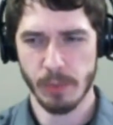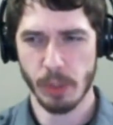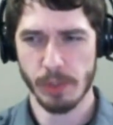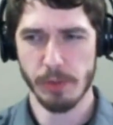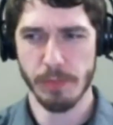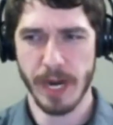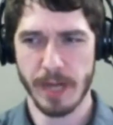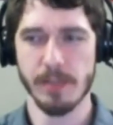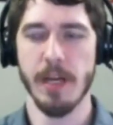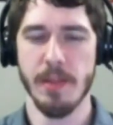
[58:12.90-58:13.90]
and
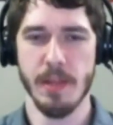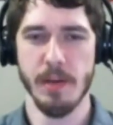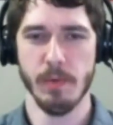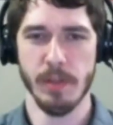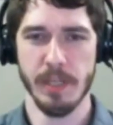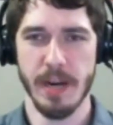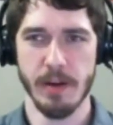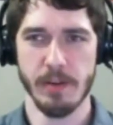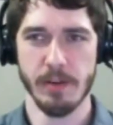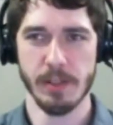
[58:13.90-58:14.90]
Tsubasa, I think, were the characters in